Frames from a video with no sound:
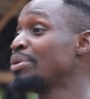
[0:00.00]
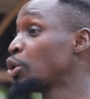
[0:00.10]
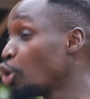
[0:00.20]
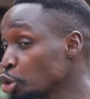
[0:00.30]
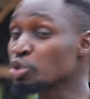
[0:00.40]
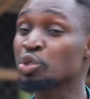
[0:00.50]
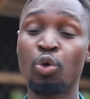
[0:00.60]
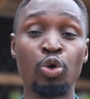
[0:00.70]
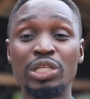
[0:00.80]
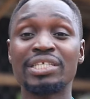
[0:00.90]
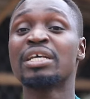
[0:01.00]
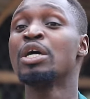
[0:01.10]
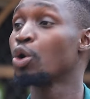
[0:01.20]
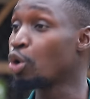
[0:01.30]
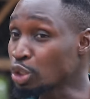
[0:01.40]
I mean, go to schools,
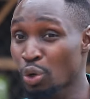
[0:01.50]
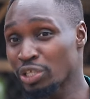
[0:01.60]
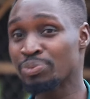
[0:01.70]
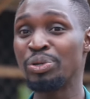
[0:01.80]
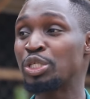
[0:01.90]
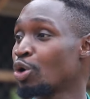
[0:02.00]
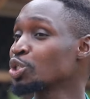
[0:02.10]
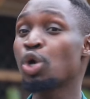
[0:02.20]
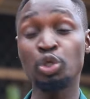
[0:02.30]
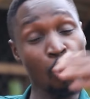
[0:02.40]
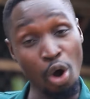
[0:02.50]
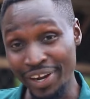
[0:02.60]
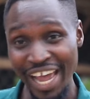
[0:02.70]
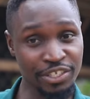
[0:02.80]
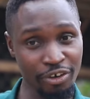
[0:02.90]
go to hospitals, go to
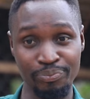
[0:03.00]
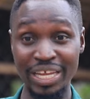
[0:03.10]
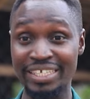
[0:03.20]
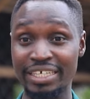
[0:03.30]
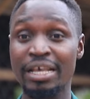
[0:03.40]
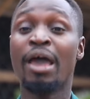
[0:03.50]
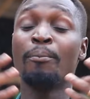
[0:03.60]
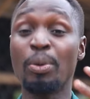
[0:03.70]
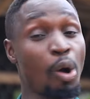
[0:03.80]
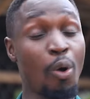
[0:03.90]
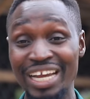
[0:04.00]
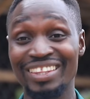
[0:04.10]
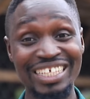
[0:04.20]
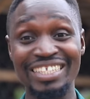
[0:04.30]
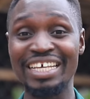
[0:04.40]
all kinds of places. People
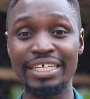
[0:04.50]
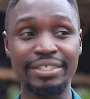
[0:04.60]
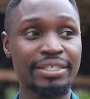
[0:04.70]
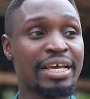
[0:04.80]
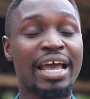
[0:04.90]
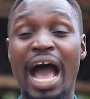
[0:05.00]
want these things.